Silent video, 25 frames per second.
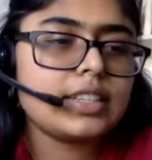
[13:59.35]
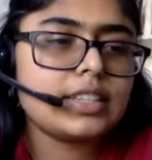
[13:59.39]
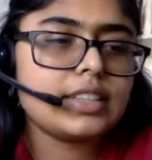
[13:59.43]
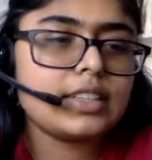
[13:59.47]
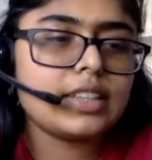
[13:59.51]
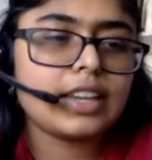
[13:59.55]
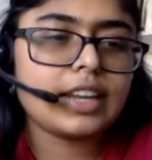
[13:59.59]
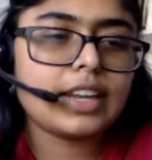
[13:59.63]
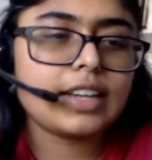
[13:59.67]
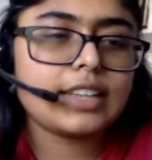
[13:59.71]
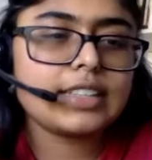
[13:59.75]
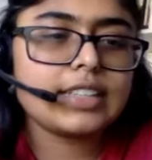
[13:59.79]

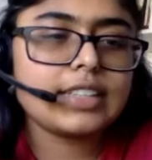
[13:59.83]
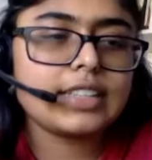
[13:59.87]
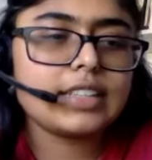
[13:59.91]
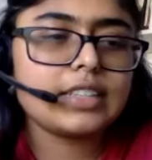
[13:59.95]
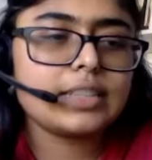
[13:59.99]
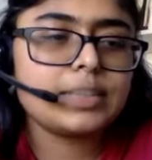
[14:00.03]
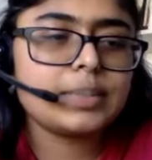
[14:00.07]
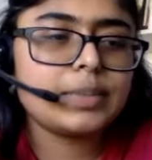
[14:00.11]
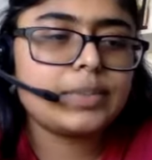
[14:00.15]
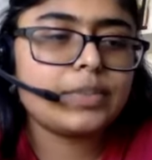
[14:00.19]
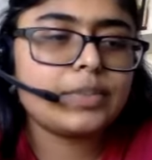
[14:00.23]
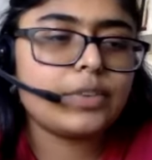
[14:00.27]
like I said
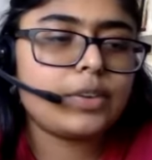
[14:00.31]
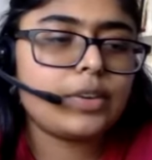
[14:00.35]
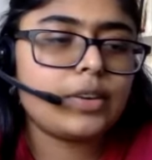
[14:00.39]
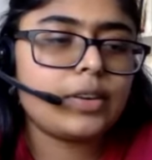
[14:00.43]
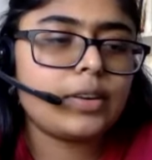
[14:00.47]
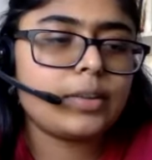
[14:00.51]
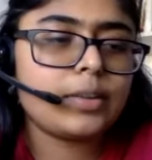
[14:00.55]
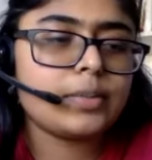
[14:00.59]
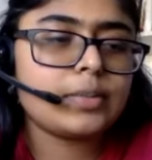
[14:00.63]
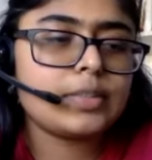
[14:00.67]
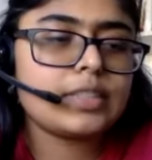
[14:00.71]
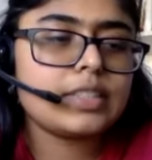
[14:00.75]
this before,
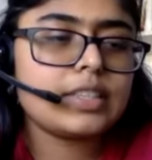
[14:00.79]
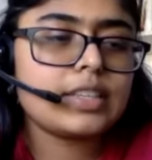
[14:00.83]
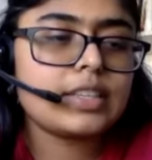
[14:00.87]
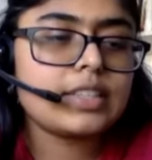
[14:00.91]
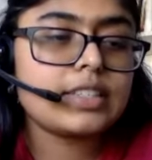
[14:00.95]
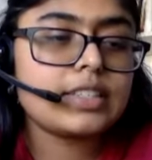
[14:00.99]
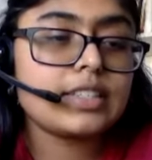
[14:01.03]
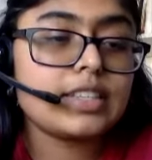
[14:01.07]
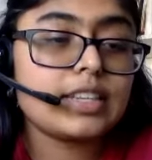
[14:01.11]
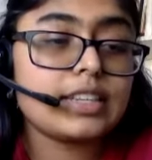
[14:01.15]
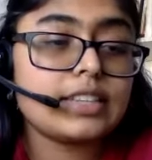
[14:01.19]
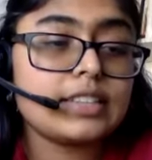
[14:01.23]

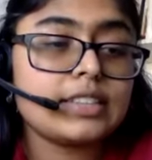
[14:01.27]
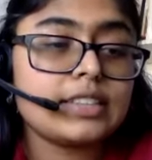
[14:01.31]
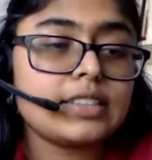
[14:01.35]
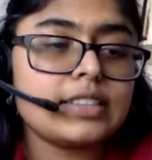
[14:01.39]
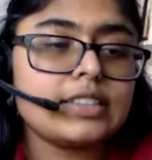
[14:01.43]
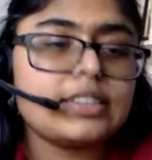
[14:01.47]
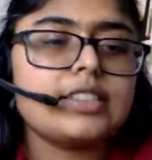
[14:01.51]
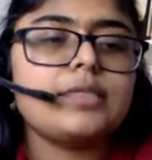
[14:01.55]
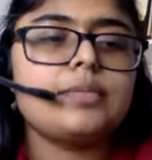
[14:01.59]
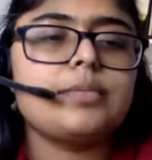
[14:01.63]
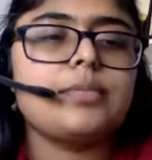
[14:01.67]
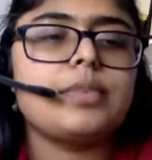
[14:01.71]
success
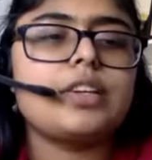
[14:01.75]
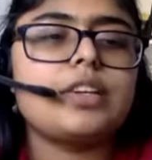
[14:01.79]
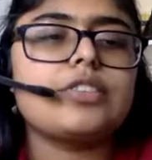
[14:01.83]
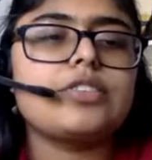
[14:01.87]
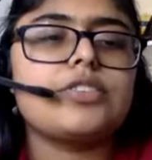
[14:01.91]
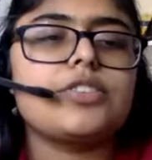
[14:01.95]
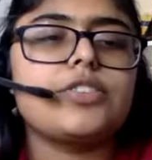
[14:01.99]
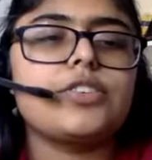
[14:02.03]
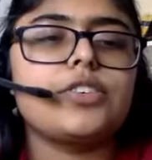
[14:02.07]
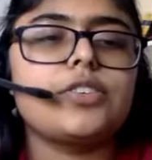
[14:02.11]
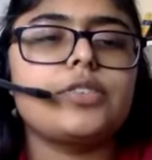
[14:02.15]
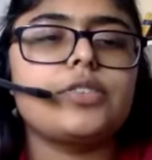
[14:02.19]
isn't
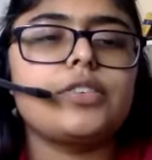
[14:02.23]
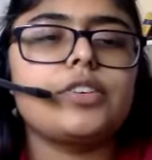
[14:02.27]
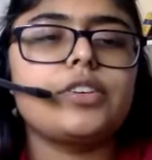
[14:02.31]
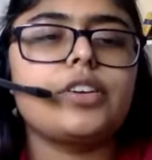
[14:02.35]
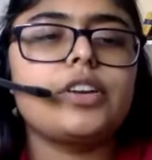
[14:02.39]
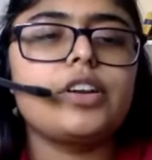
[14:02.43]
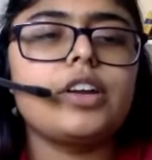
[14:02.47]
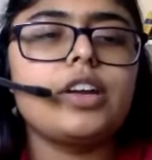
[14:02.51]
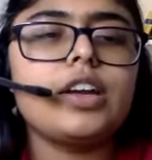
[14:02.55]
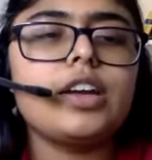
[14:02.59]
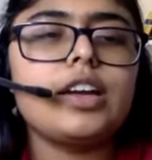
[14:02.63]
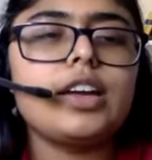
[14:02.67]
measured
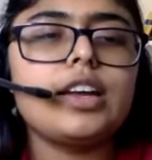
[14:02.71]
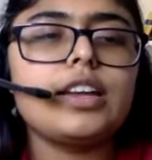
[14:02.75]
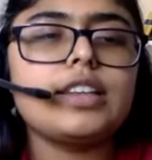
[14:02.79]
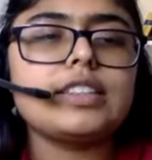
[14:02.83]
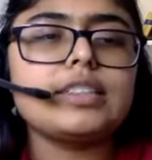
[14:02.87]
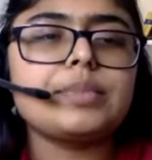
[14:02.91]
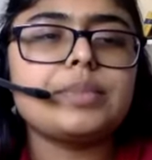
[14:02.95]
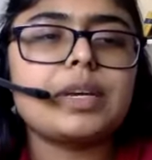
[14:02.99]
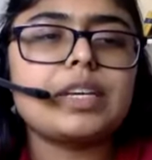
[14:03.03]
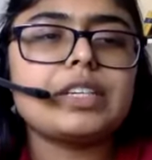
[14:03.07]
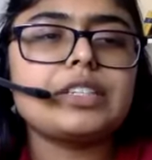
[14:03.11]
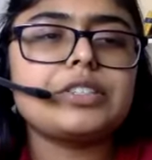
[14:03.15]
over a
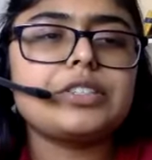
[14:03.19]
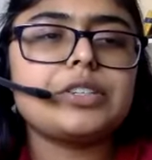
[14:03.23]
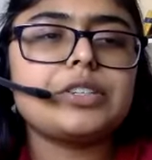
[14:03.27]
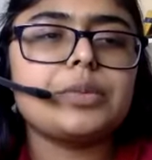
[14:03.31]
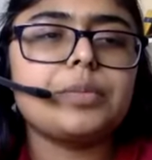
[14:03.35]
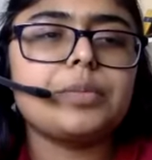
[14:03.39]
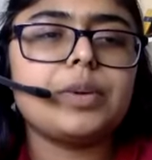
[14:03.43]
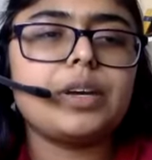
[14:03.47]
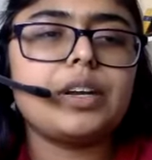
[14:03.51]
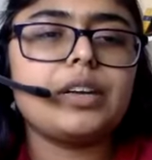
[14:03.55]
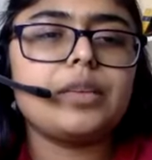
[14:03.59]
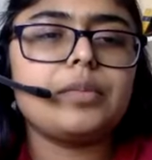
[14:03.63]
semester,
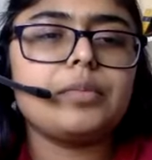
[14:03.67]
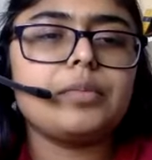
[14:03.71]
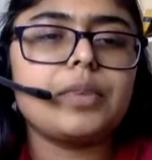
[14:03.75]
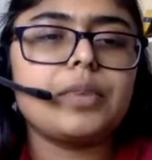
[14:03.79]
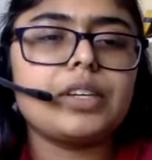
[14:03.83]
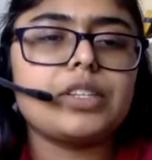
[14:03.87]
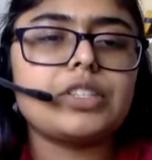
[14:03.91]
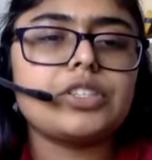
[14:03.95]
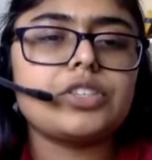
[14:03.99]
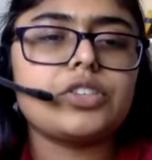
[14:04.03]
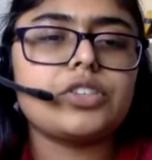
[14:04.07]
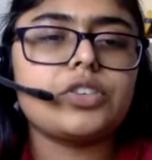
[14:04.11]
but
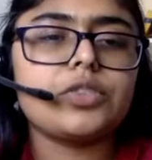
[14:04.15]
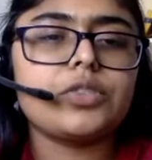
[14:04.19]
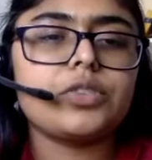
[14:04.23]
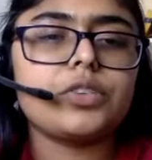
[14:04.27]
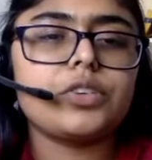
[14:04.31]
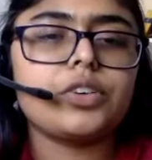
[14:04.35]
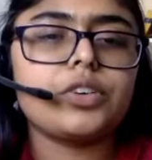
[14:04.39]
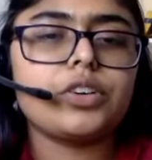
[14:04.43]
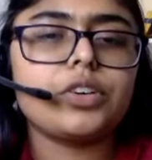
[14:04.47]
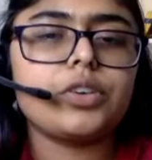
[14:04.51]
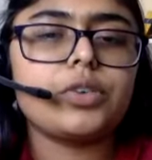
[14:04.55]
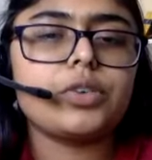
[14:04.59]
measured
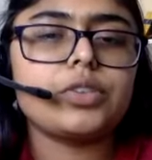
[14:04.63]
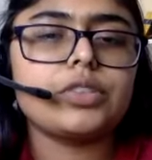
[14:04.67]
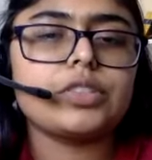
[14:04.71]
over a course